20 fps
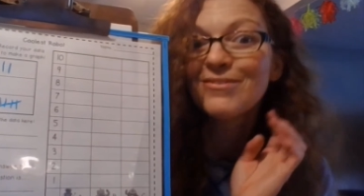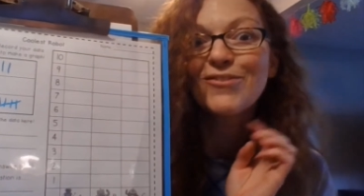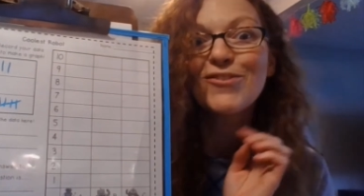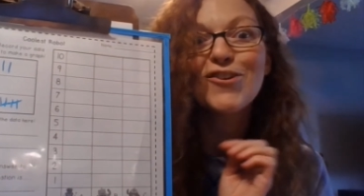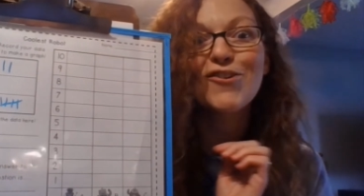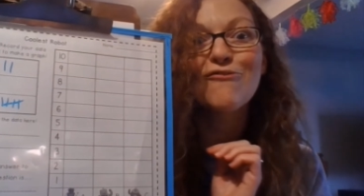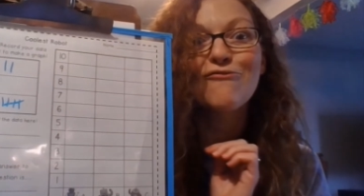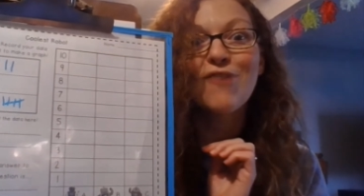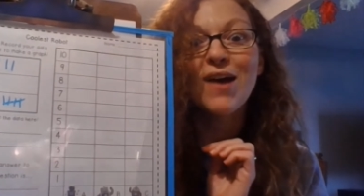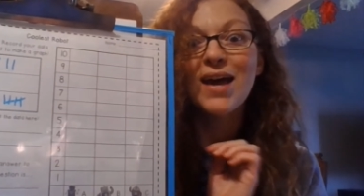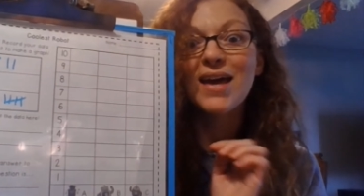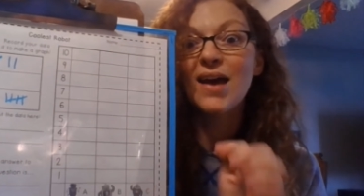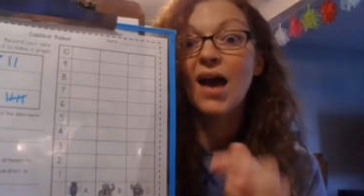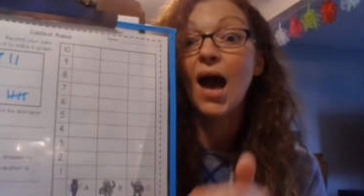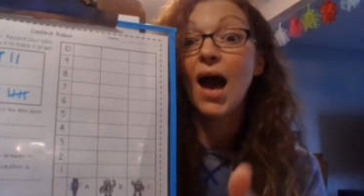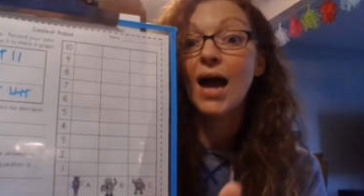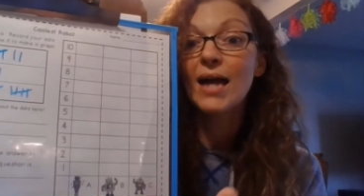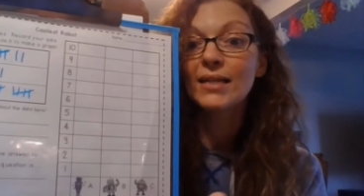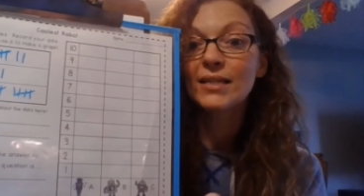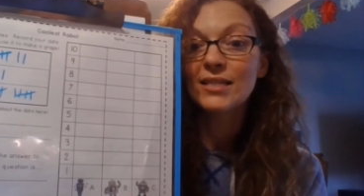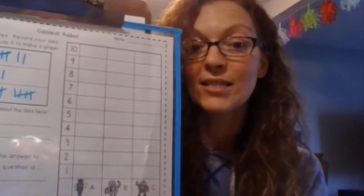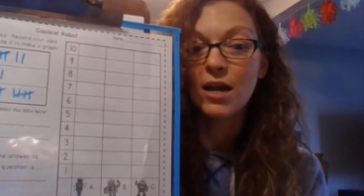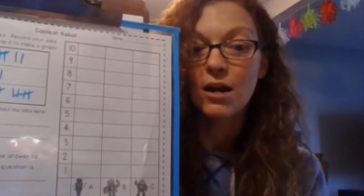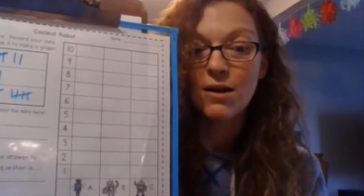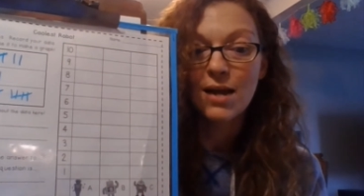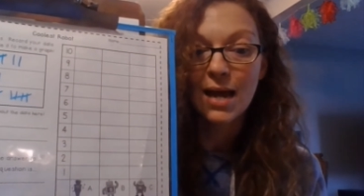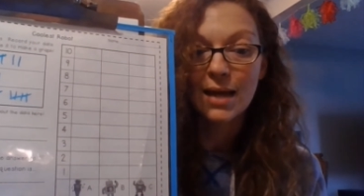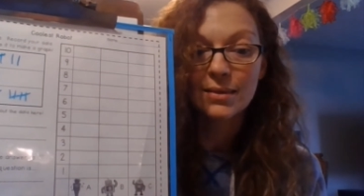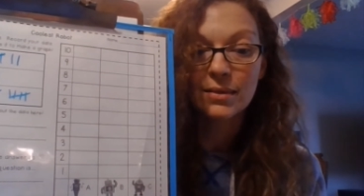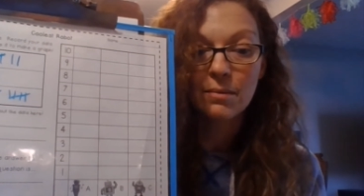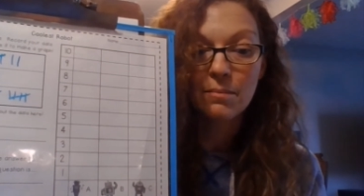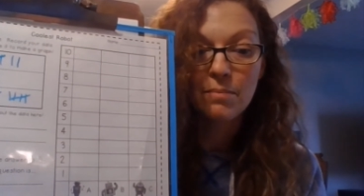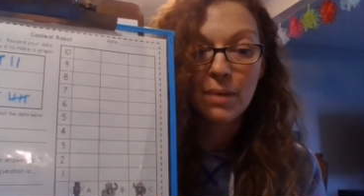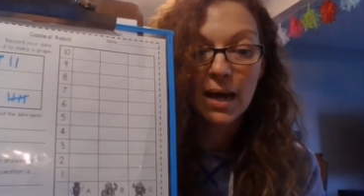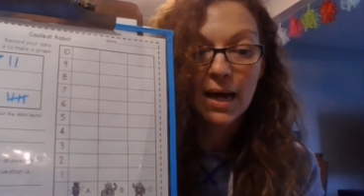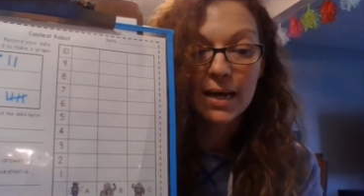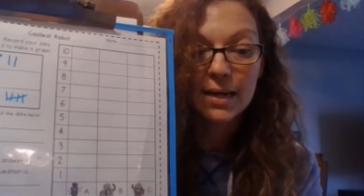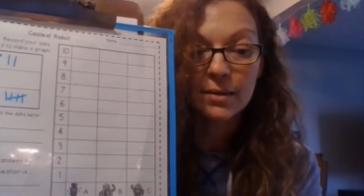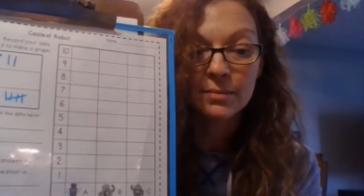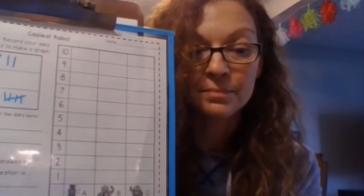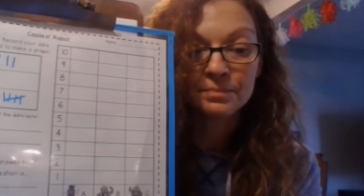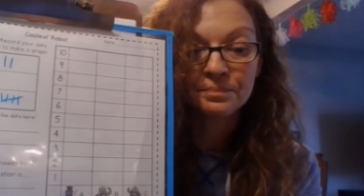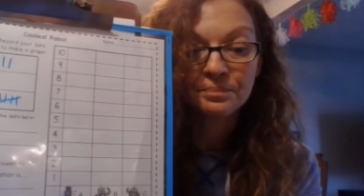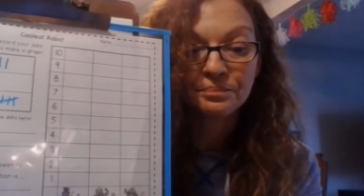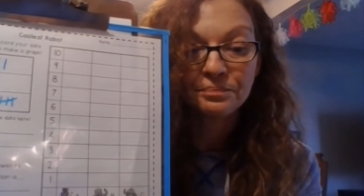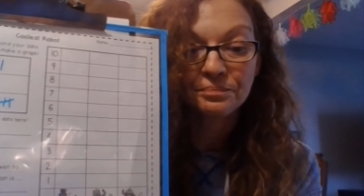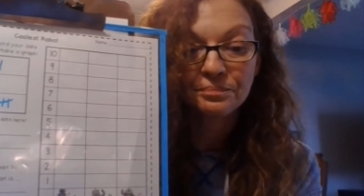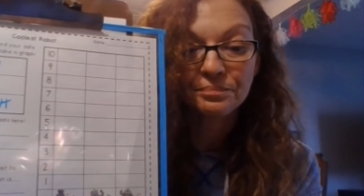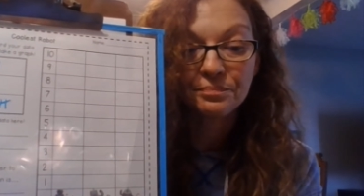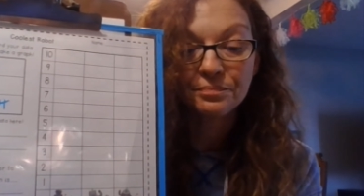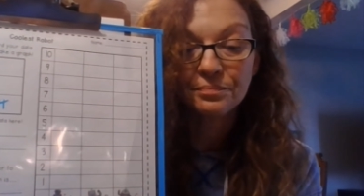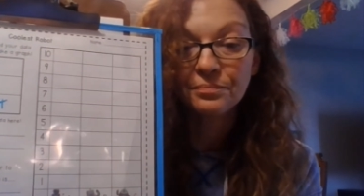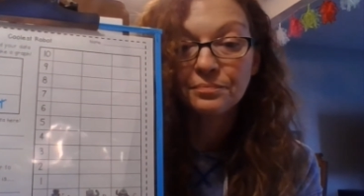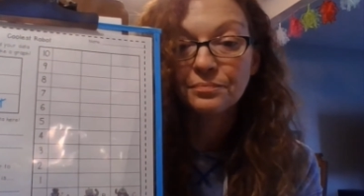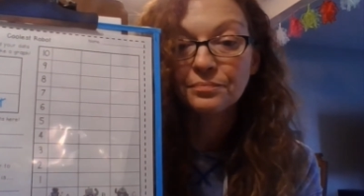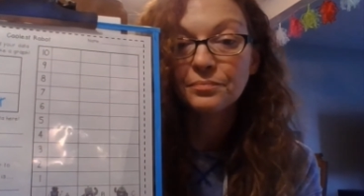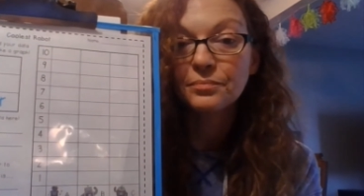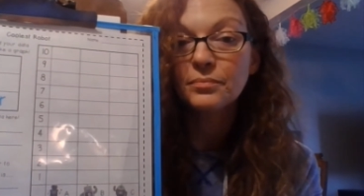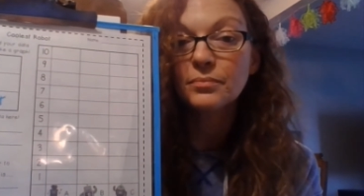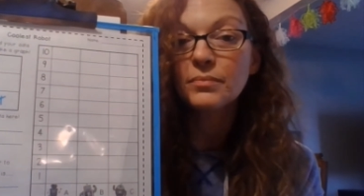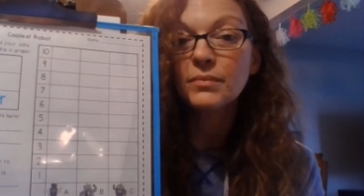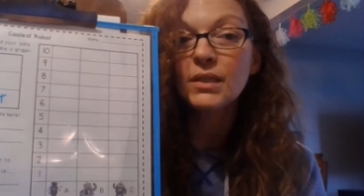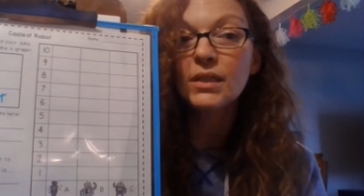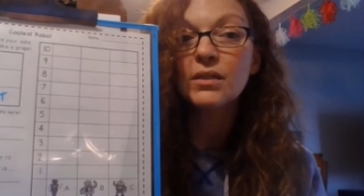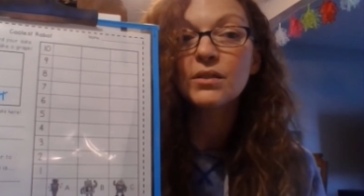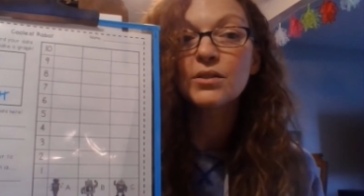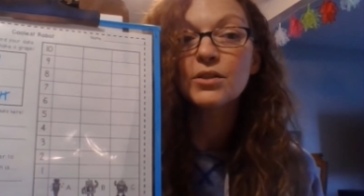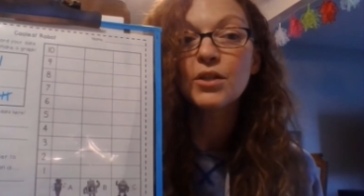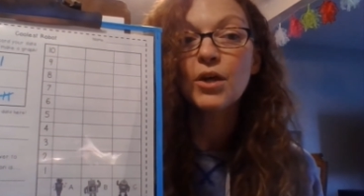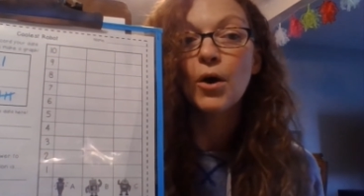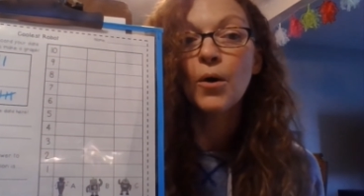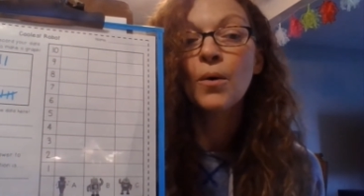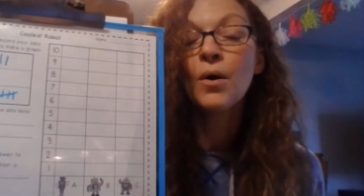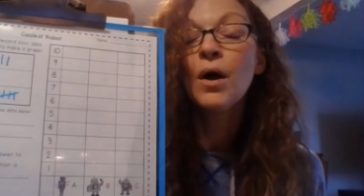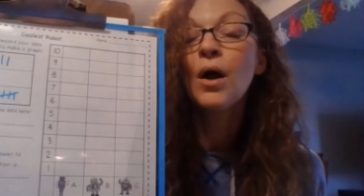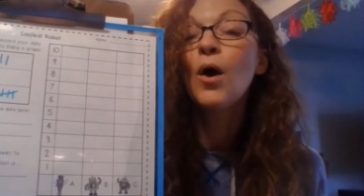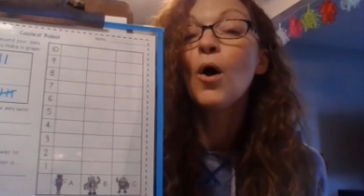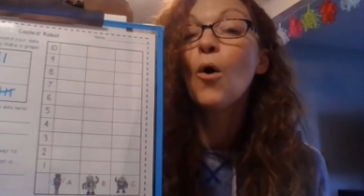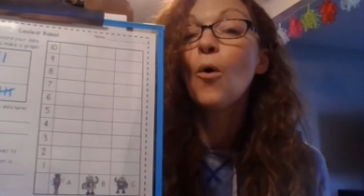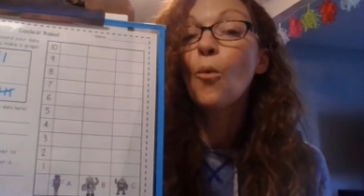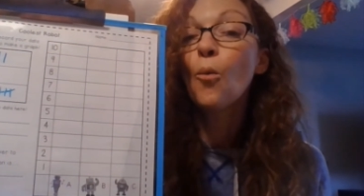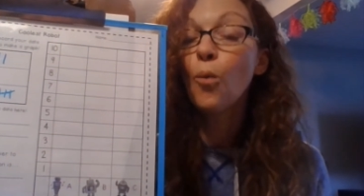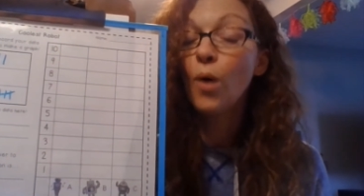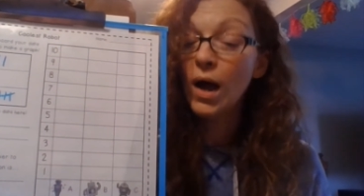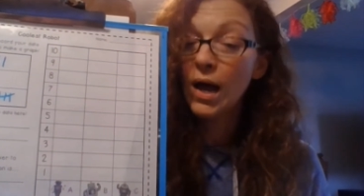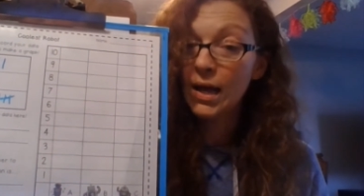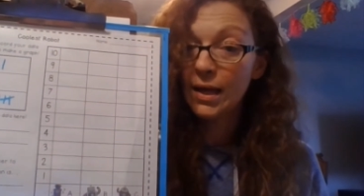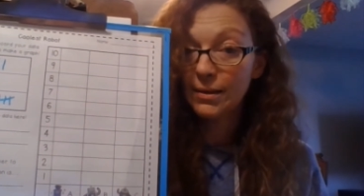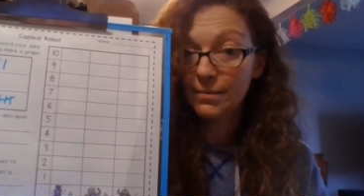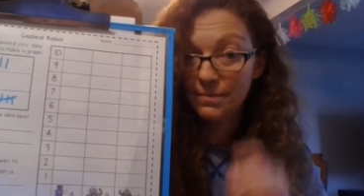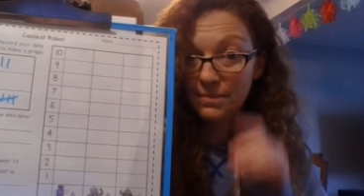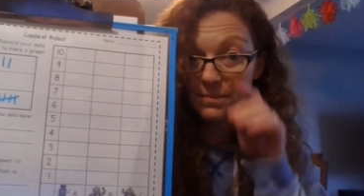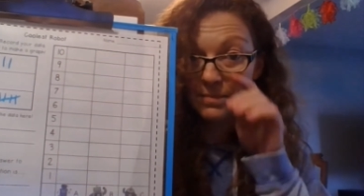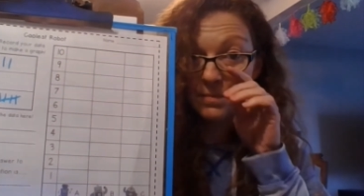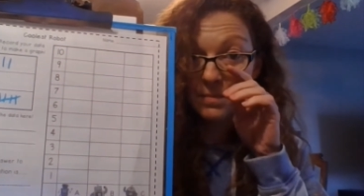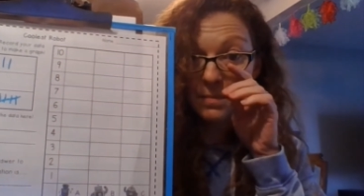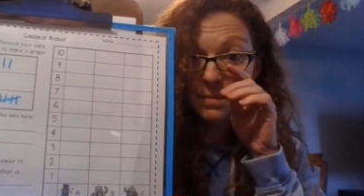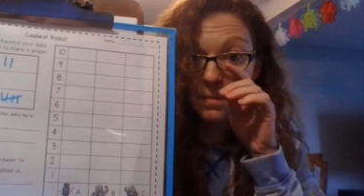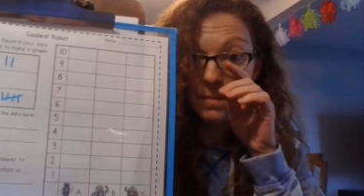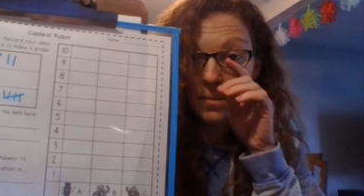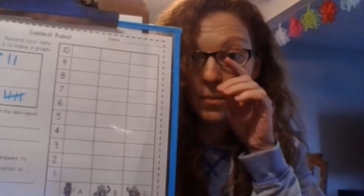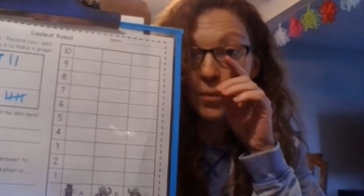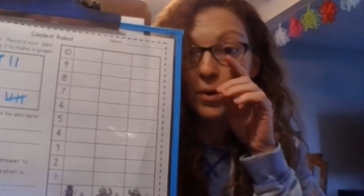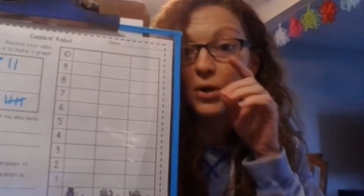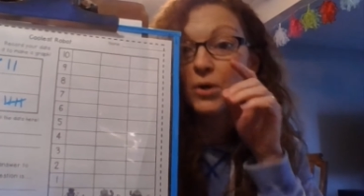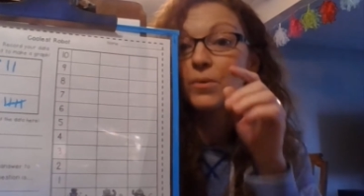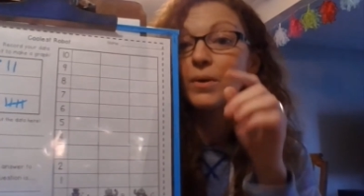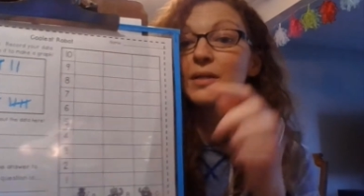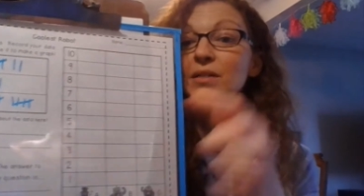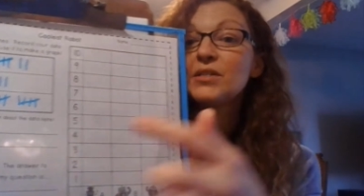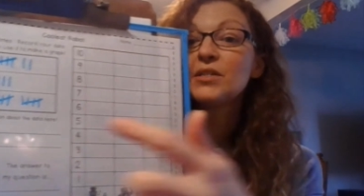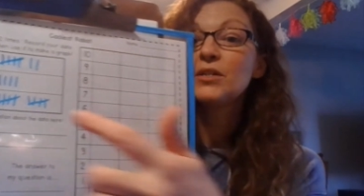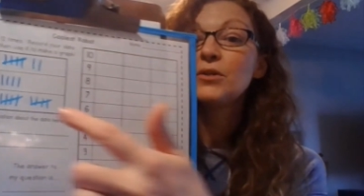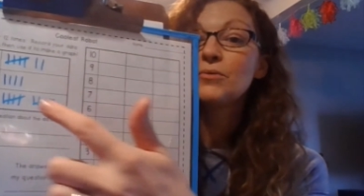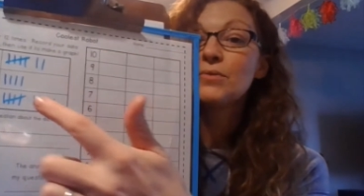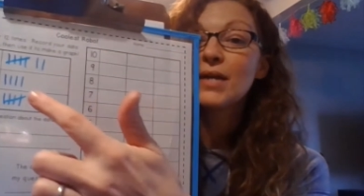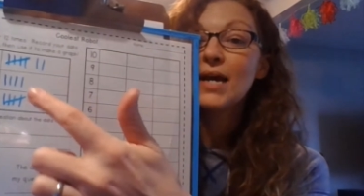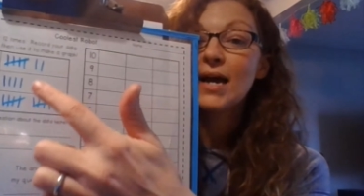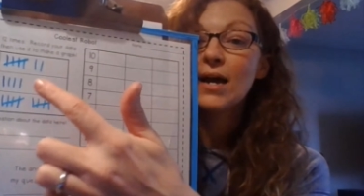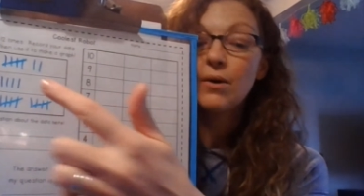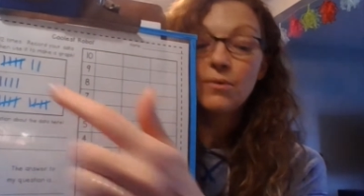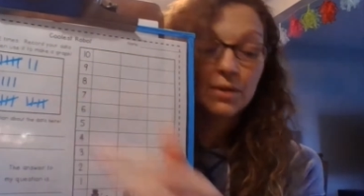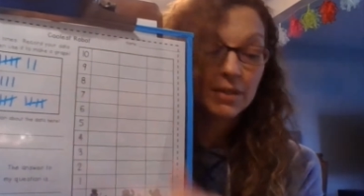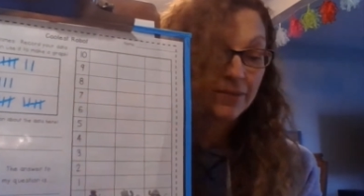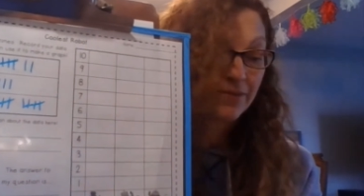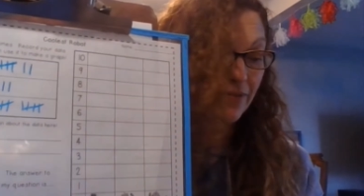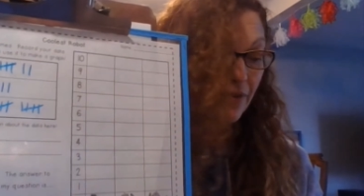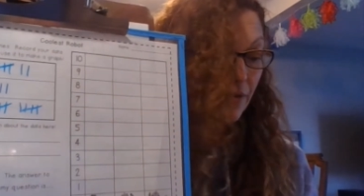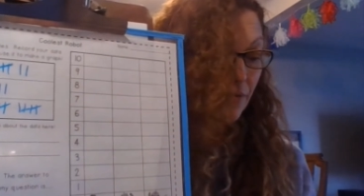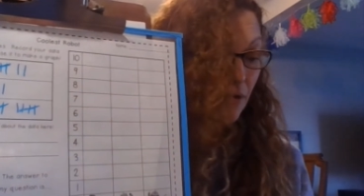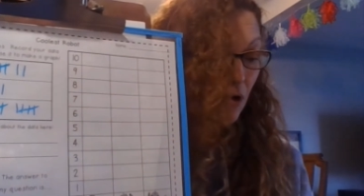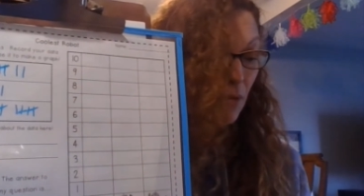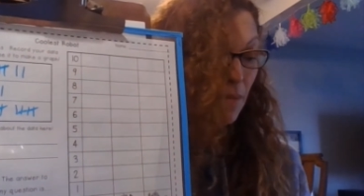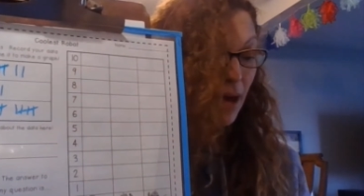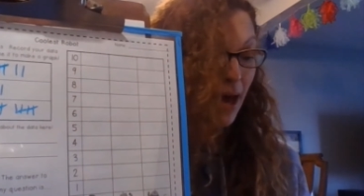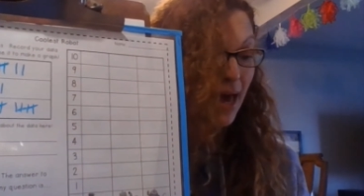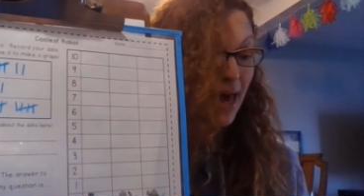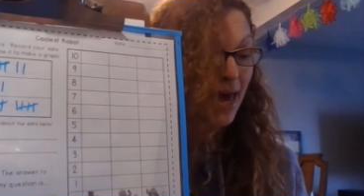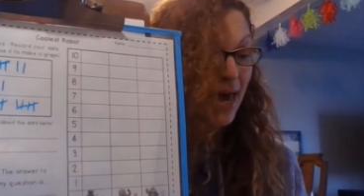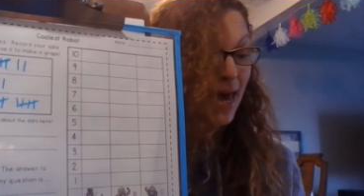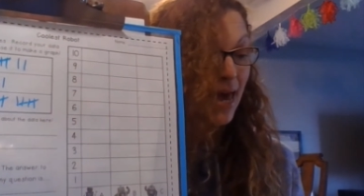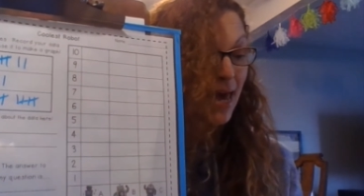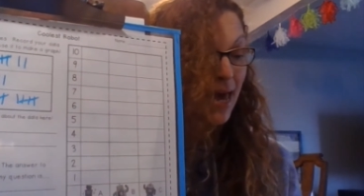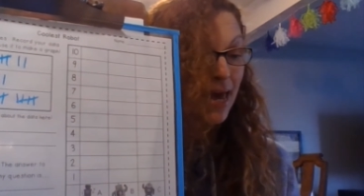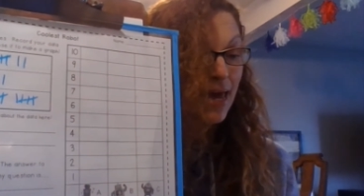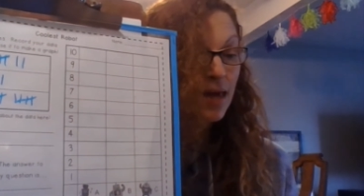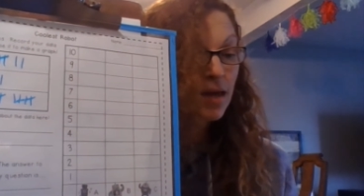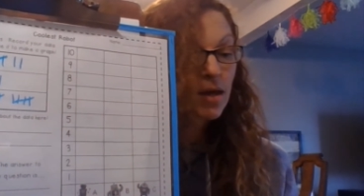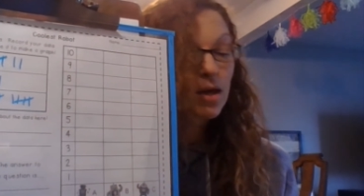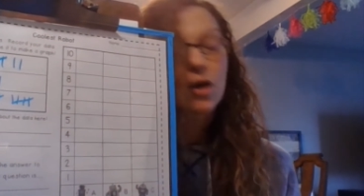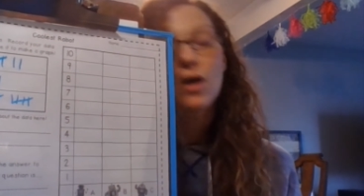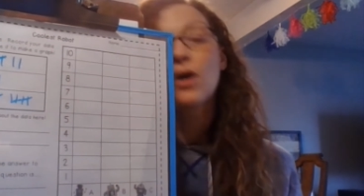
You're right, I start at the bottom. So what we're going to do now is for Robot A,